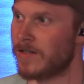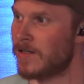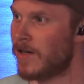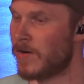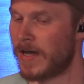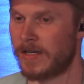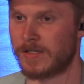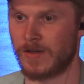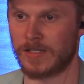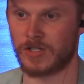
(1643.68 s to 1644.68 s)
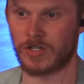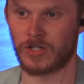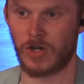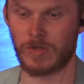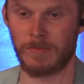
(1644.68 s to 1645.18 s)
Okay, so let's
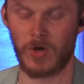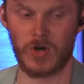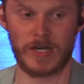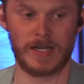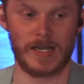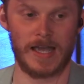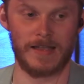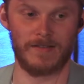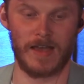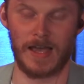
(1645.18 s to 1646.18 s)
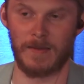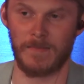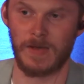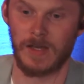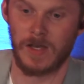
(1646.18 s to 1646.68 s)
show the mug.
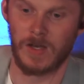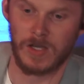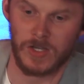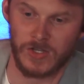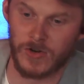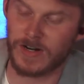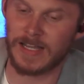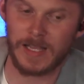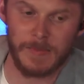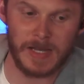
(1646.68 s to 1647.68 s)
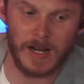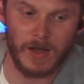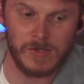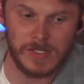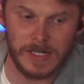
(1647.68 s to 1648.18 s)
And you're a little bit
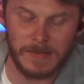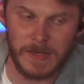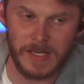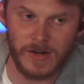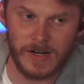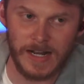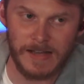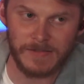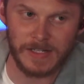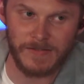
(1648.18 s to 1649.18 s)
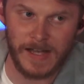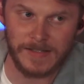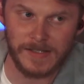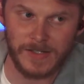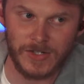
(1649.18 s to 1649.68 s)
closer than me. You're going to have an advantage.